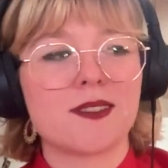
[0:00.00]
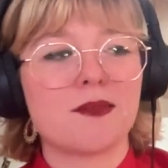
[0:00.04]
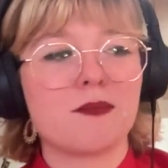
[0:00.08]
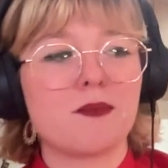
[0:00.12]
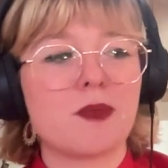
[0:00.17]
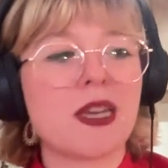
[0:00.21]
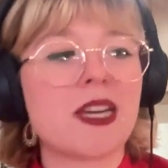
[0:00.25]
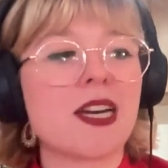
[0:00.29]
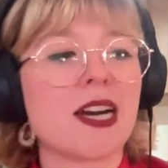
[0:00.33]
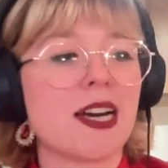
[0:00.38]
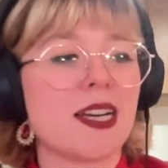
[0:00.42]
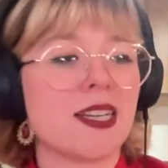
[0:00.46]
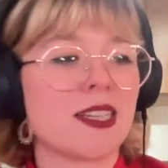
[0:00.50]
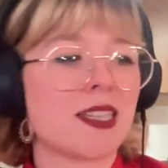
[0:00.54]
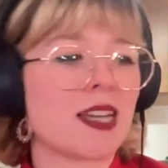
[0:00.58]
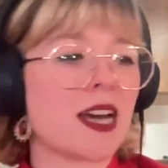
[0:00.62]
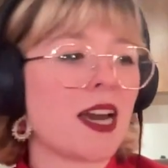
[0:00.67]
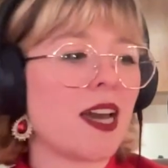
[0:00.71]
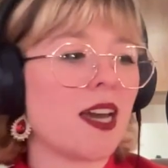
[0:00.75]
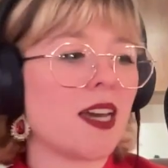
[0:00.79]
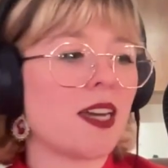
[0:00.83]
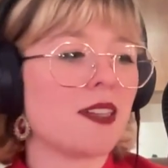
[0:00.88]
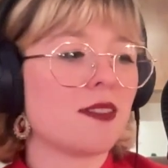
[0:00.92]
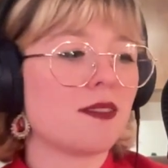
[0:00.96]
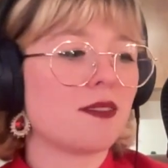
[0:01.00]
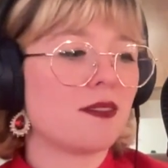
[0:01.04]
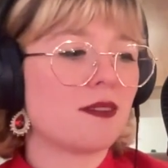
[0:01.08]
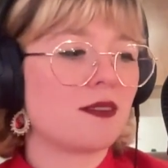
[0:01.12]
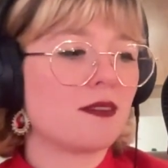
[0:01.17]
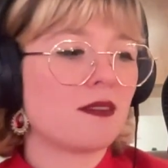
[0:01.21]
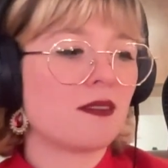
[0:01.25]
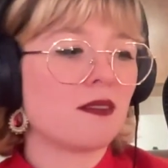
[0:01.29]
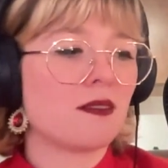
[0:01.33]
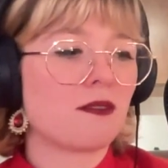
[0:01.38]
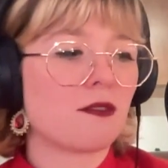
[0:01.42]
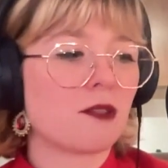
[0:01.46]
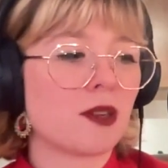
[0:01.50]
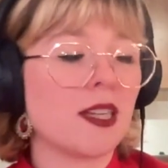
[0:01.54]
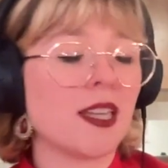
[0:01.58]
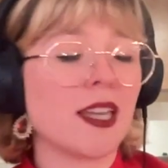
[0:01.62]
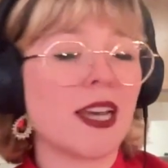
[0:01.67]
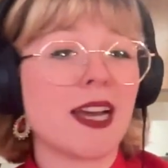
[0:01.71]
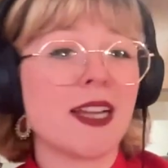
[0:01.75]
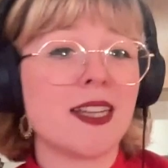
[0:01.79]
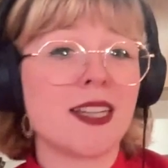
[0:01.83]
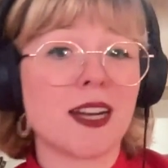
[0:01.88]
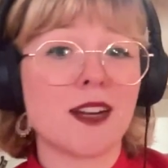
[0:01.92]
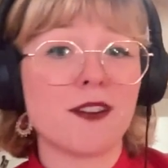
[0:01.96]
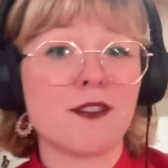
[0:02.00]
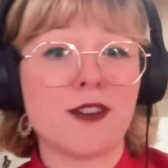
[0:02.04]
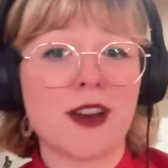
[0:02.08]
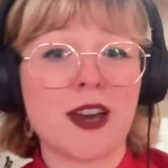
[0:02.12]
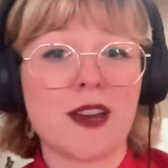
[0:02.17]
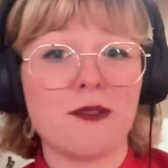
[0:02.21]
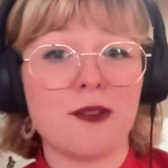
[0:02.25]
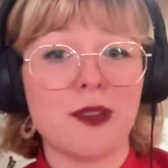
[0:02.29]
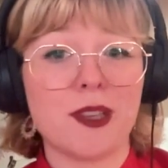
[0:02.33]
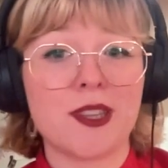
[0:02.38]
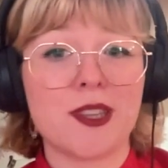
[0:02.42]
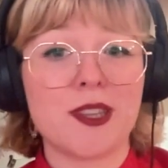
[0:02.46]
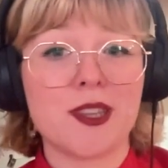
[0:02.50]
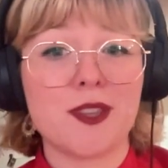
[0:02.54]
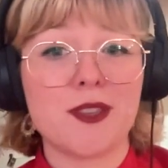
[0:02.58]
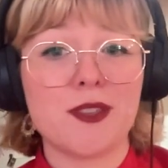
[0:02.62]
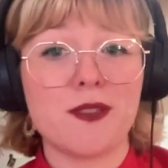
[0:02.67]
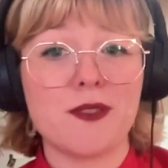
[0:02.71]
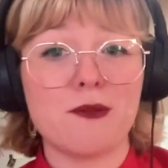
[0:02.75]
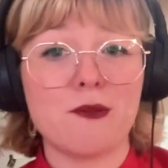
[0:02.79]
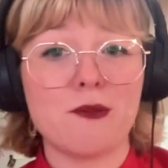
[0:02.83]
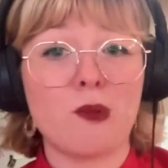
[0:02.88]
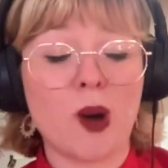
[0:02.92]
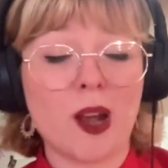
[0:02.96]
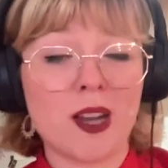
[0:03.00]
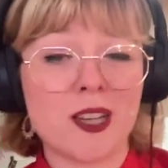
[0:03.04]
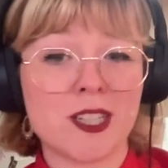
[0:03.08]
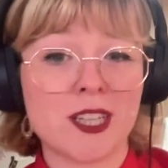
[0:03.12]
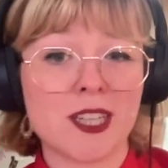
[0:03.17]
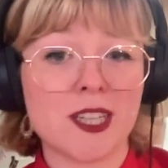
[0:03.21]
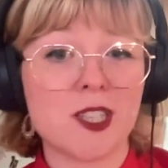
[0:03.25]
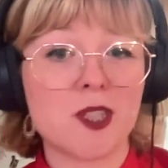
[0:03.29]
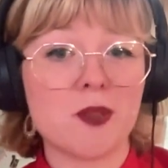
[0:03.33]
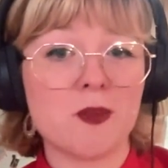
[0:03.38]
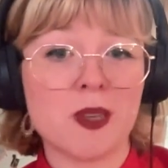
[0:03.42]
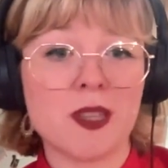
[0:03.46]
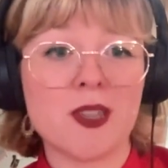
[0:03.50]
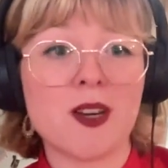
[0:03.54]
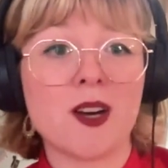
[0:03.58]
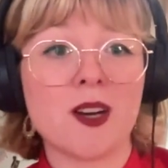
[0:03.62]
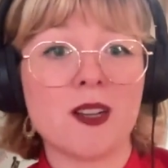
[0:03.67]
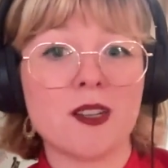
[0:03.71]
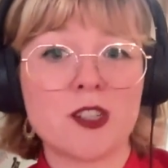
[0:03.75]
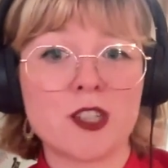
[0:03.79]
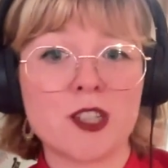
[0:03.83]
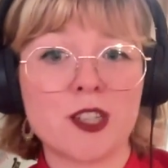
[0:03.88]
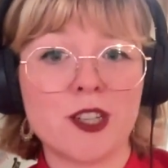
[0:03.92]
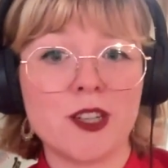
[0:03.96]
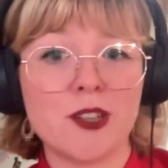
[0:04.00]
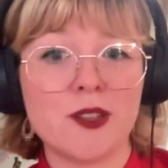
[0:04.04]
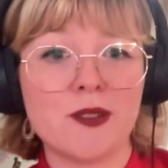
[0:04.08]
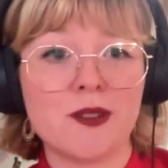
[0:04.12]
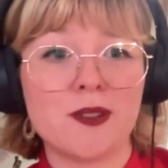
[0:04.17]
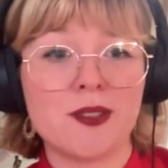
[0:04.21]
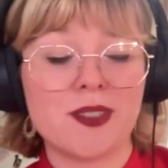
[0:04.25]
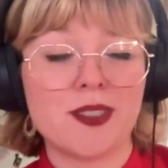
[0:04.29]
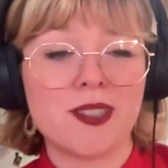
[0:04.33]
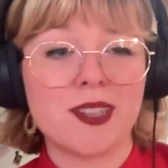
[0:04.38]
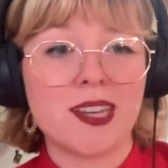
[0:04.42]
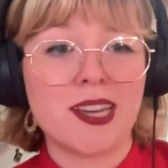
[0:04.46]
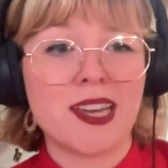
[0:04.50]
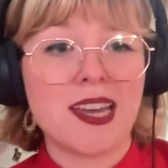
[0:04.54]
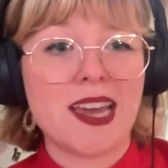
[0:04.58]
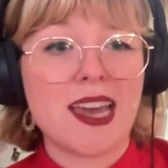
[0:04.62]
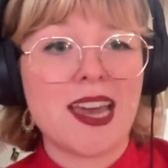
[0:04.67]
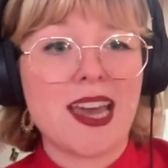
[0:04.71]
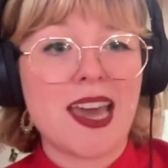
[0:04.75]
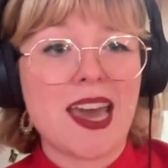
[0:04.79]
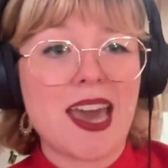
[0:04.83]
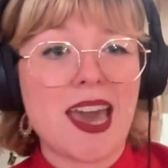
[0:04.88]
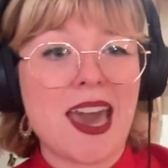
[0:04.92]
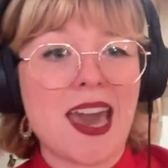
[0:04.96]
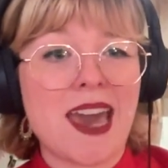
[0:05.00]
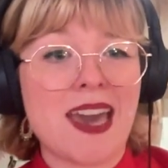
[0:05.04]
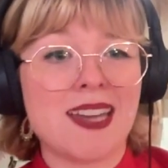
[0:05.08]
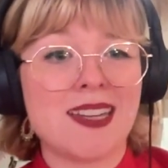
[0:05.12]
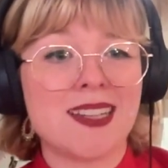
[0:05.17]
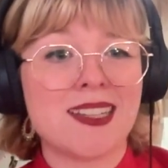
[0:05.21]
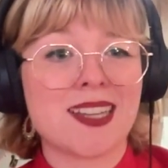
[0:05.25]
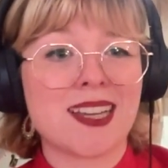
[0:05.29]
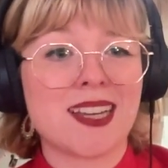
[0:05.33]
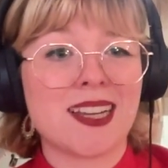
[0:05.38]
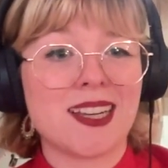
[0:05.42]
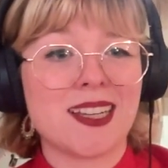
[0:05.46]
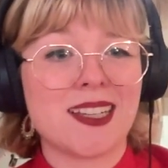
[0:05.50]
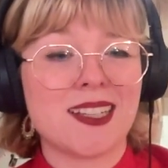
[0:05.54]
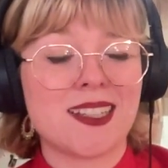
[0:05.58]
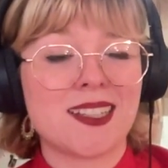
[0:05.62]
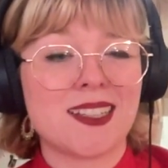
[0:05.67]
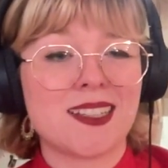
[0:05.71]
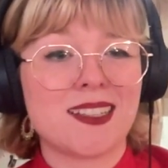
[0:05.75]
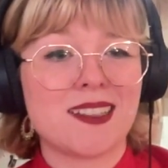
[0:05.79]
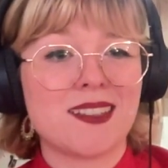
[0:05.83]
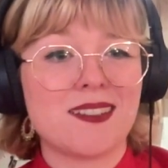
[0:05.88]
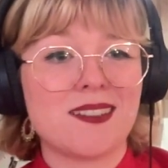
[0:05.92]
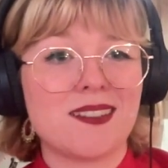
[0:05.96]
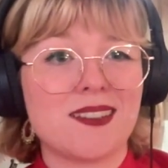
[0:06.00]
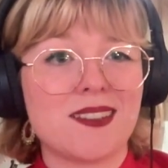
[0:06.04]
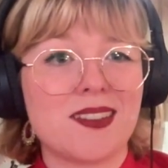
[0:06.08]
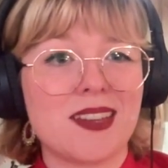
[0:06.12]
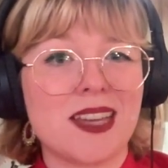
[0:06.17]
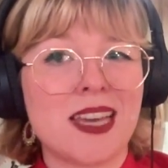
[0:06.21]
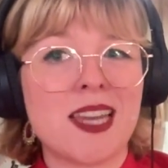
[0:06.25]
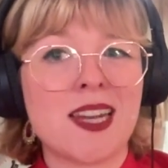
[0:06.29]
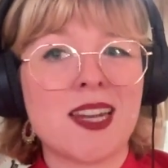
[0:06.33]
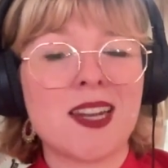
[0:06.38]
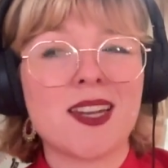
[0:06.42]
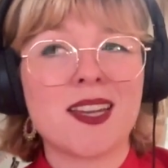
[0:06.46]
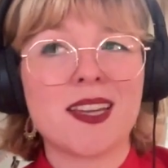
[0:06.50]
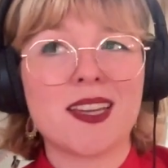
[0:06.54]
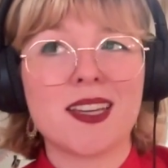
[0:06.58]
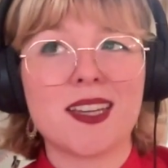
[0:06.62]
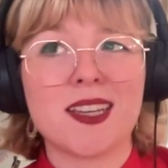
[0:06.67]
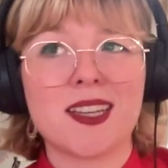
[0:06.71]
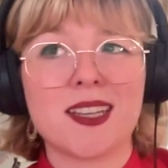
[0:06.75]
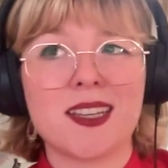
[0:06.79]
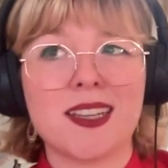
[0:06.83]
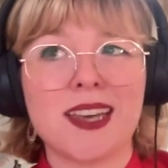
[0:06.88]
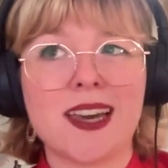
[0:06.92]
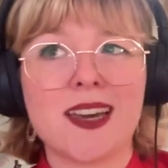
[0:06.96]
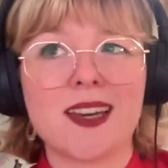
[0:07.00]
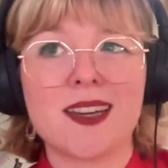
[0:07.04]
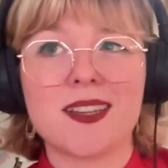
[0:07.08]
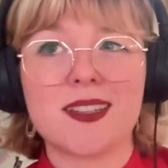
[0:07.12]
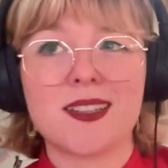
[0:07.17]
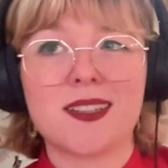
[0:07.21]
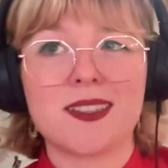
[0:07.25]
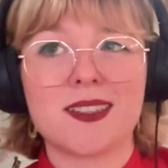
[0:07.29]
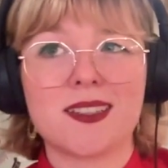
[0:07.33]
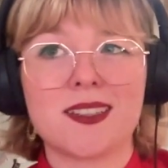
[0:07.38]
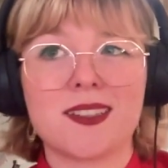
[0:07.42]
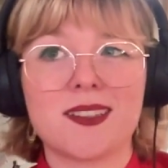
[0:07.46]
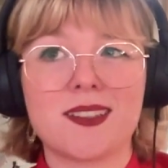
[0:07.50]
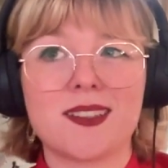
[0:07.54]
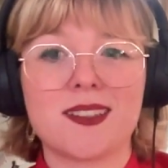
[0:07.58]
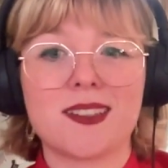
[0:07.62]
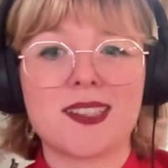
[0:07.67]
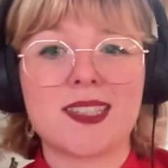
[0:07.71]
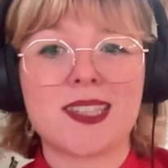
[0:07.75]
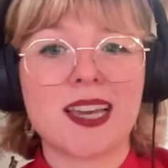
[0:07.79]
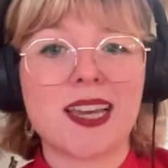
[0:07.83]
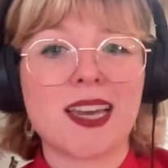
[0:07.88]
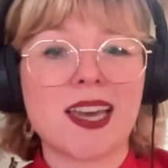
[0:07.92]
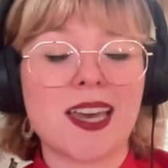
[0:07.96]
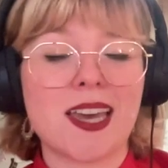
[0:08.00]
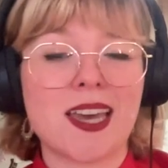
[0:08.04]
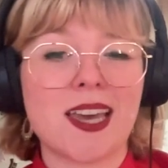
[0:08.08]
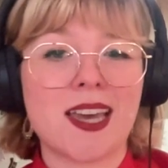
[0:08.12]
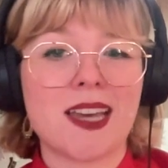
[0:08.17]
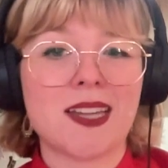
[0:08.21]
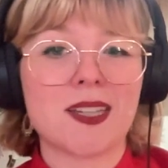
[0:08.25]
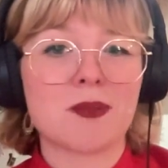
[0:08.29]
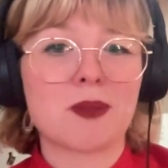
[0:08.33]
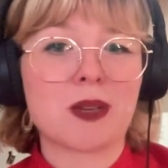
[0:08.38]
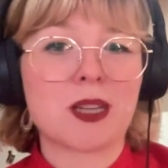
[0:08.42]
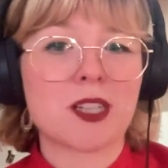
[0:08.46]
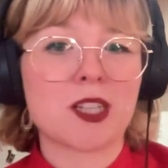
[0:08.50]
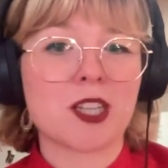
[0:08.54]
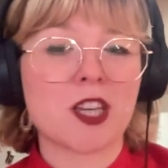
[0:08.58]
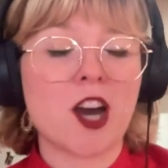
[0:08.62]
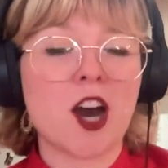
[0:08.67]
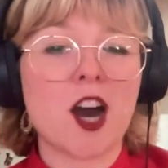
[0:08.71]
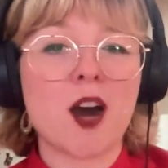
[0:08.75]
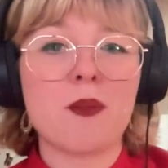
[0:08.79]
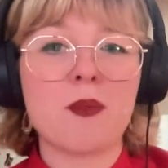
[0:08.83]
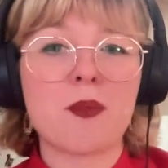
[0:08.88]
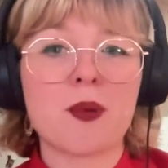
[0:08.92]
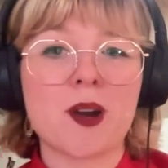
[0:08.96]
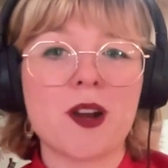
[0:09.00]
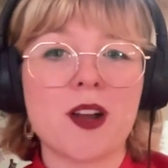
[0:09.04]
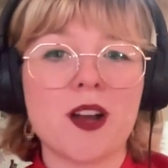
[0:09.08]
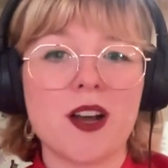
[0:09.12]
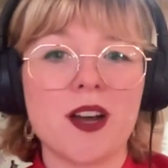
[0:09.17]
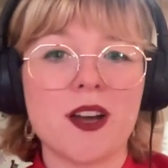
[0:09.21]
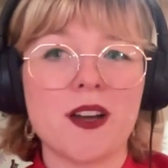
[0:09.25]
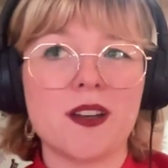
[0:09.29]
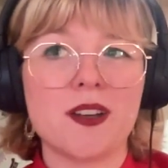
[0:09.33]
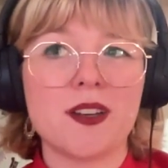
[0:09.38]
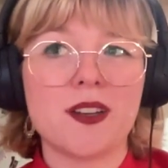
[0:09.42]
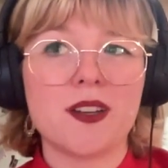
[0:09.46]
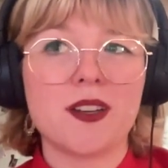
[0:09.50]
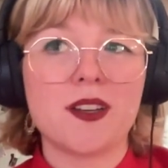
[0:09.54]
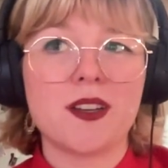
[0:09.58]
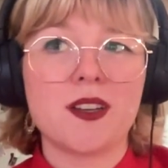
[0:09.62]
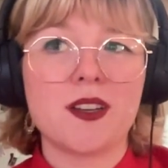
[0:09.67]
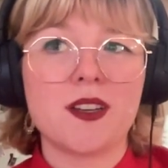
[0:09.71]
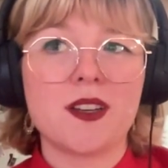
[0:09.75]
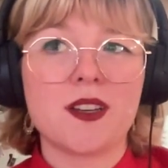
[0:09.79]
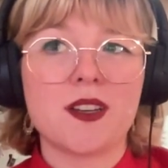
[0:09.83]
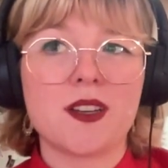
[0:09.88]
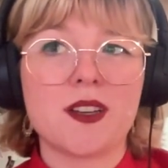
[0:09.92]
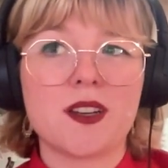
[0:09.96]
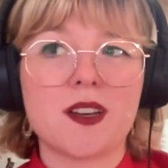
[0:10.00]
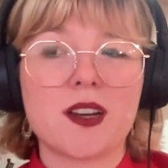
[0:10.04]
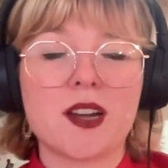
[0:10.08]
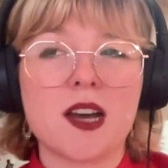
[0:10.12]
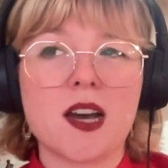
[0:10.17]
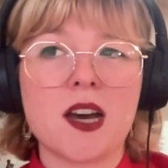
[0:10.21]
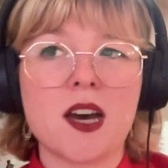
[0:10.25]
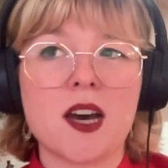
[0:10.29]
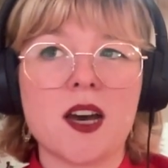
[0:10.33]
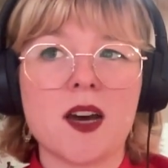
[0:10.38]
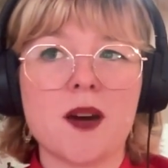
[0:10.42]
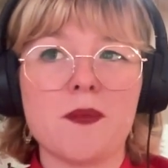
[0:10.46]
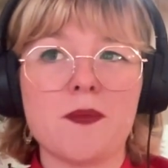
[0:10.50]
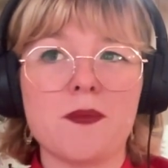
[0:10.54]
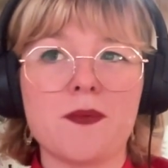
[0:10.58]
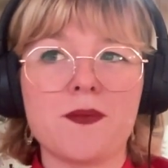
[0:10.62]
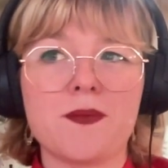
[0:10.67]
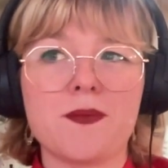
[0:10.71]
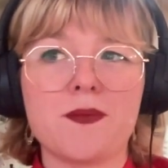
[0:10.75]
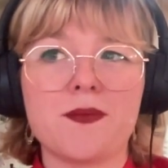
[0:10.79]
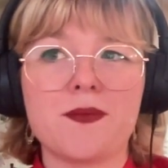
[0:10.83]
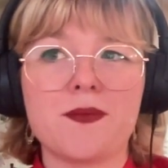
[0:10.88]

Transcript: because I really identified with wanting to be the ingenue. And in like singing and especially opera, there,